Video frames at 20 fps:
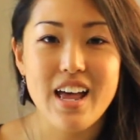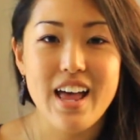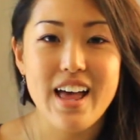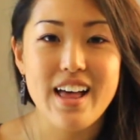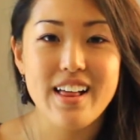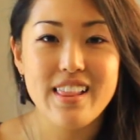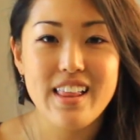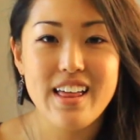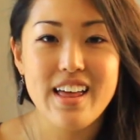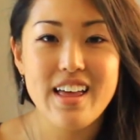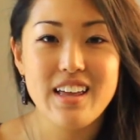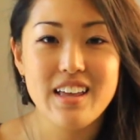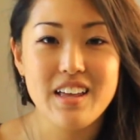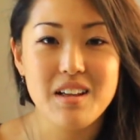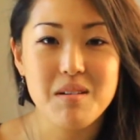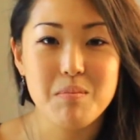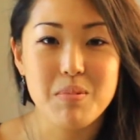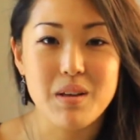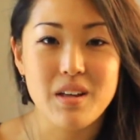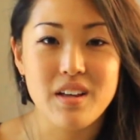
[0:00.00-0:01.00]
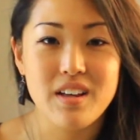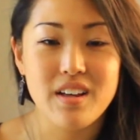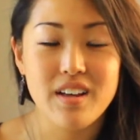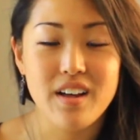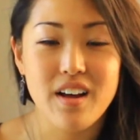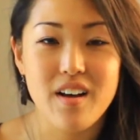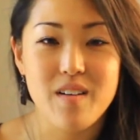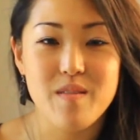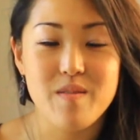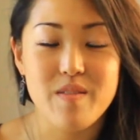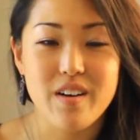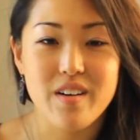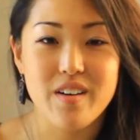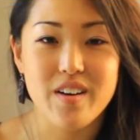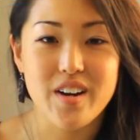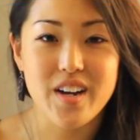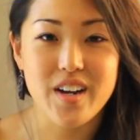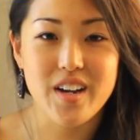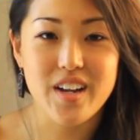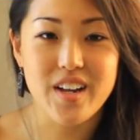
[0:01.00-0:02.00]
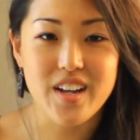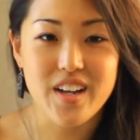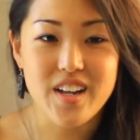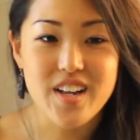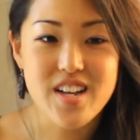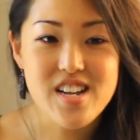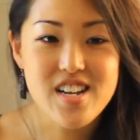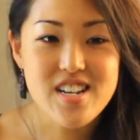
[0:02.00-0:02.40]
LA can be a very